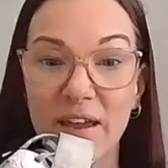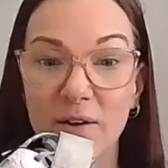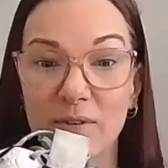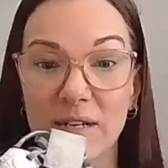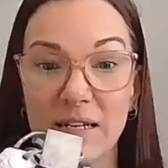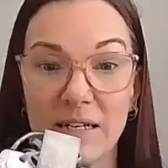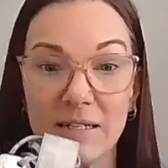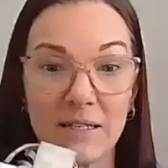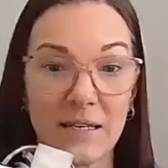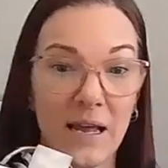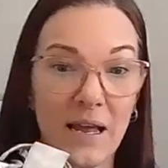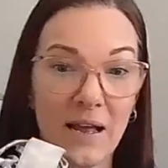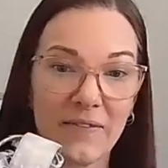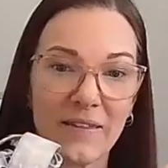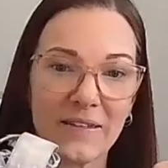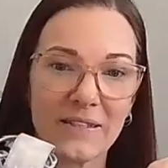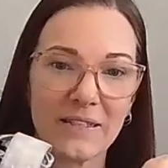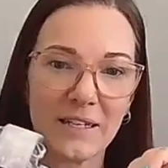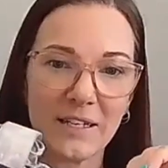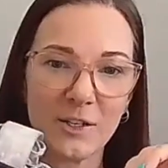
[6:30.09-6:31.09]

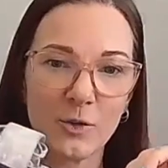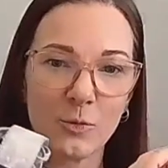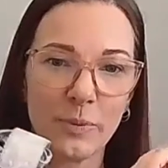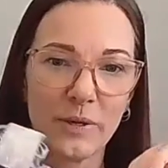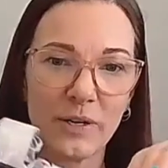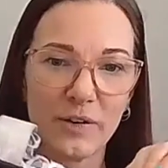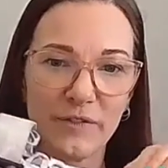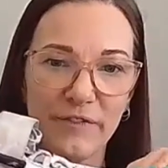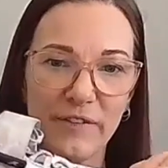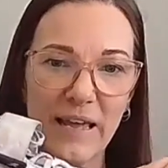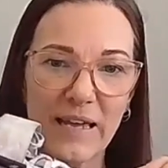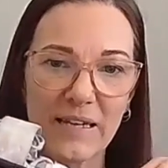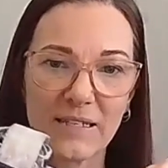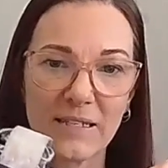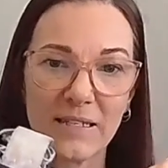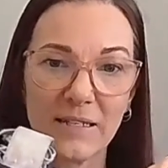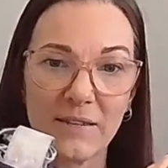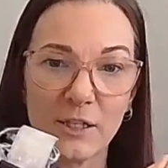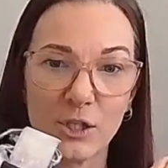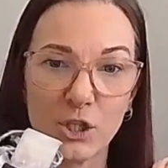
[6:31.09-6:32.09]
There's a little bit of
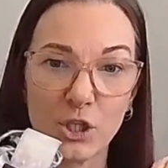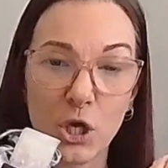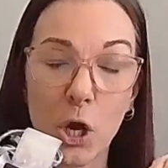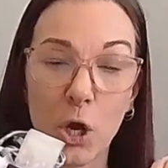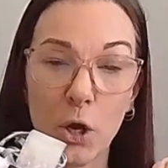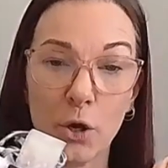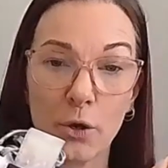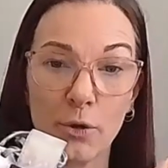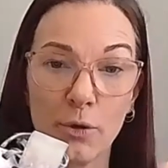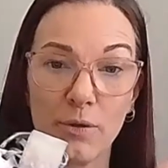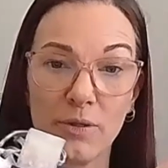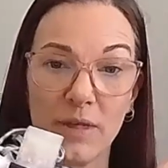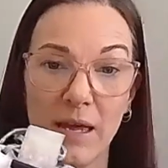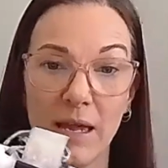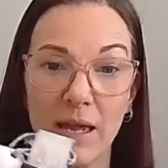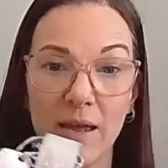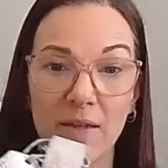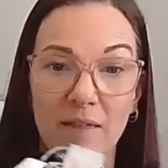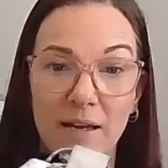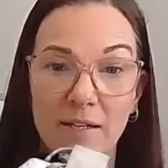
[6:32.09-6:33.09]
flex in the toe
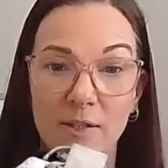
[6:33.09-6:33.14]
there.